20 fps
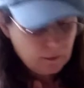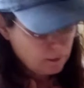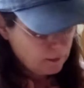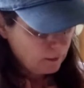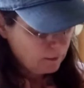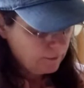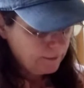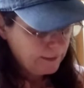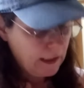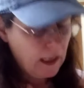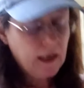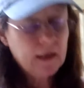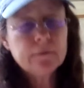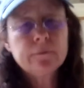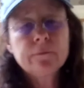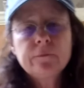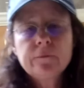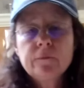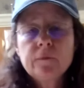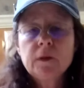Here I
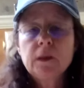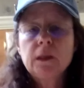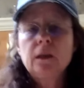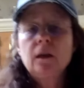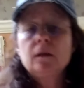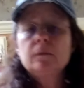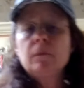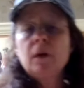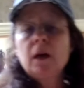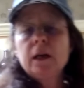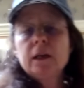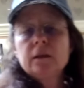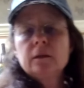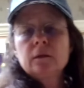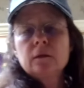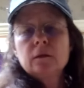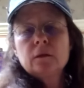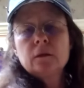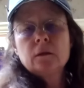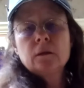got my
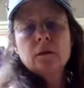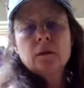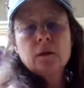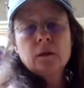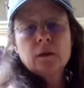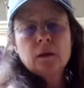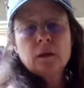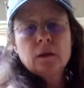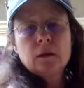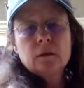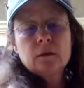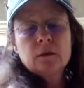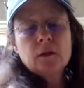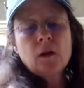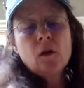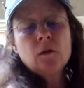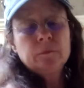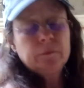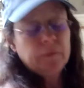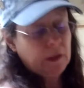
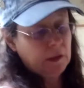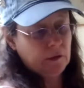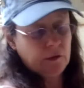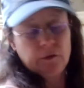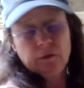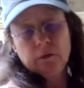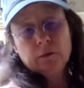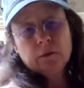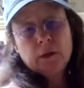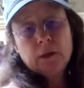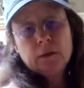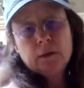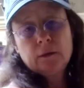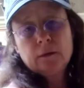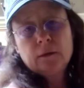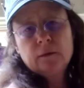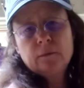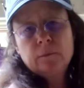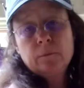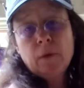salt mixture. This
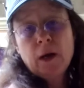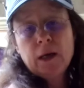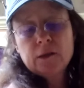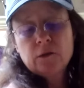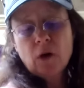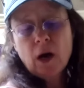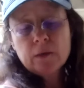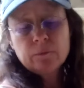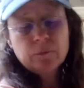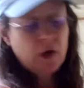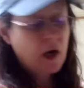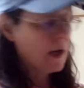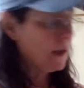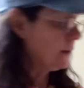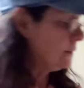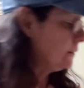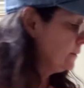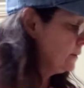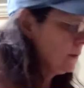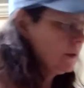is my dry
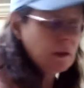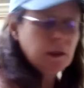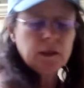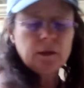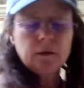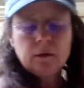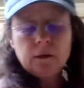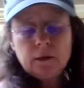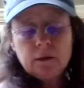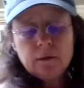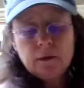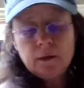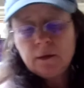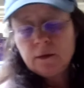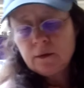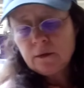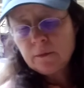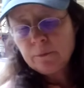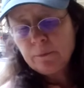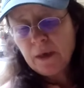brine. It
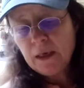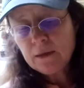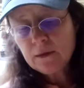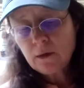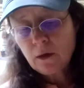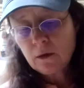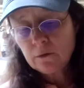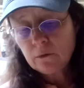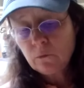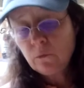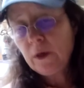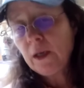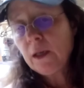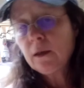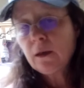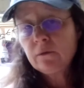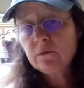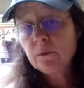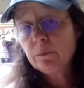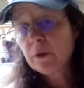is based on the
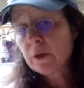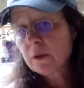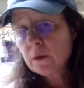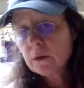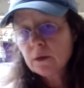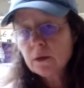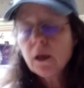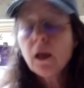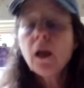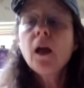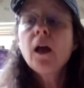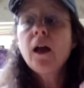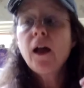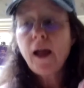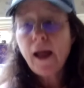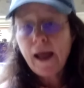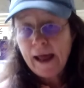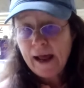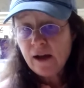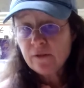weight of the bird
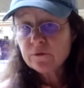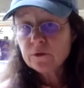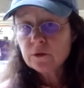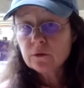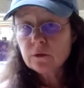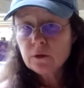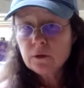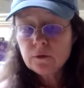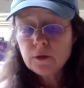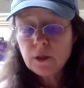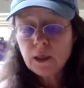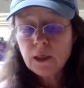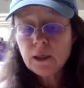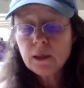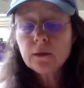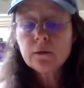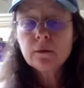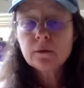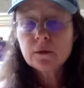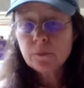after you
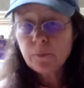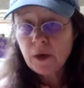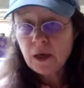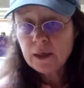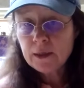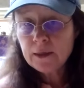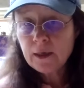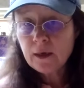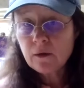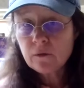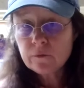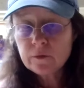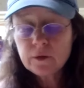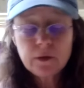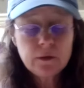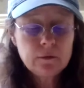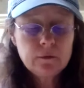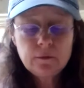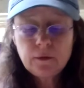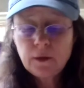take the spine out
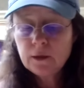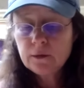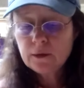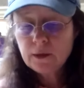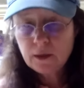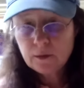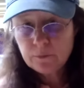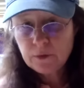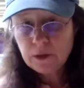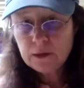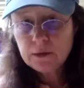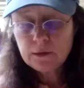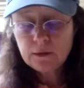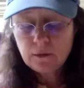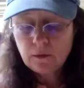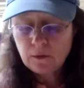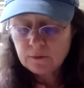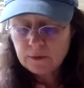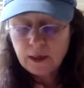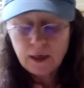and the giblets
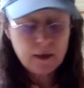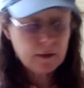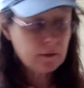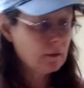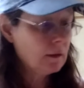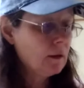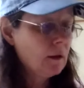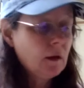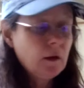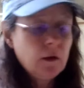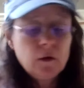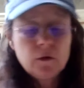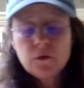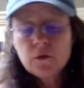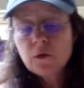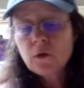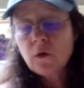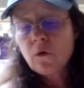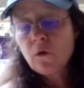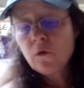and all that.
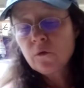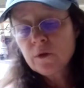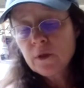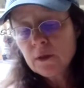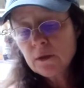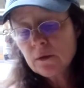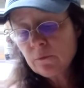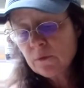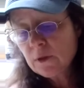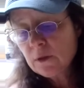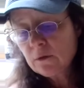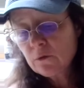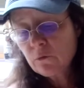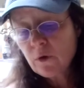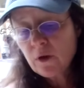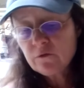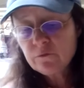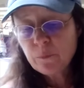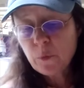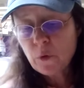So this was a
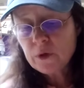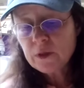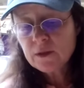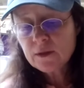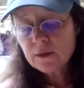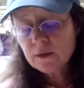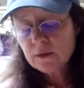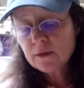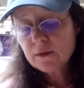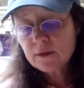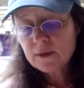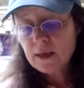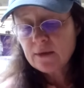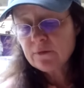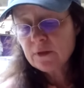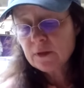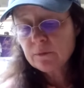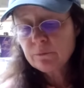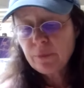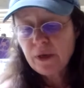
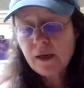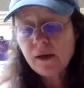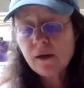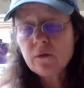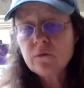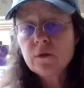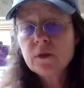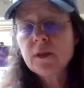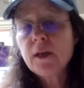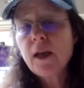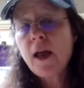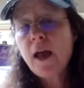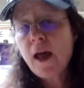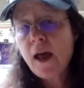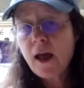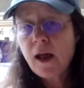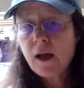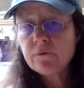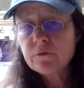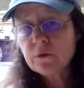12.67 pounds
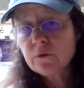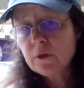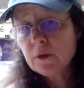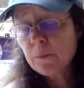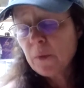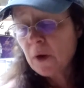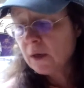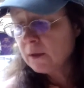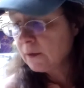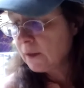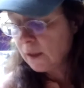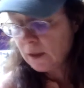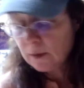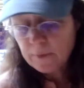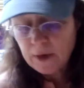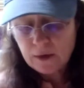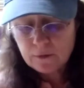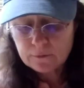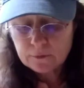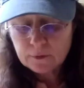after the spine came
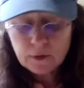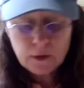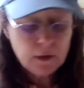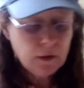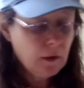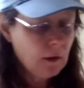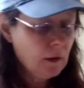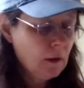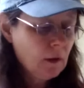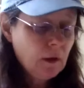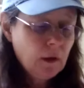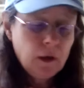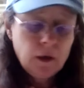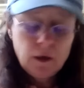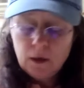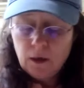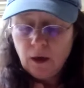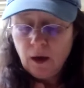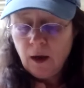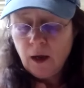out.
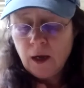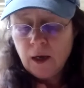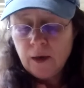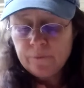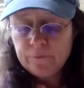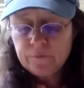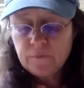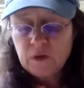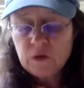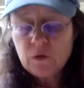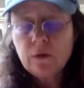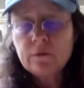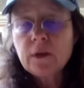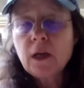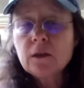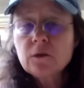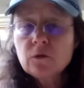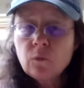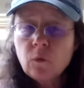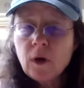So I've
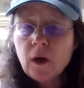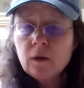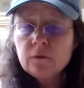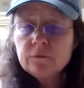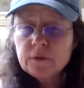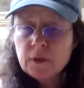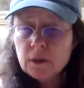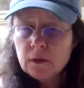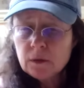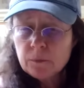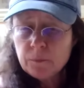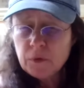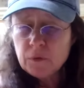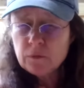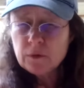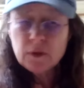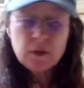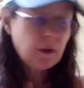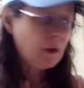got 12 teaspoons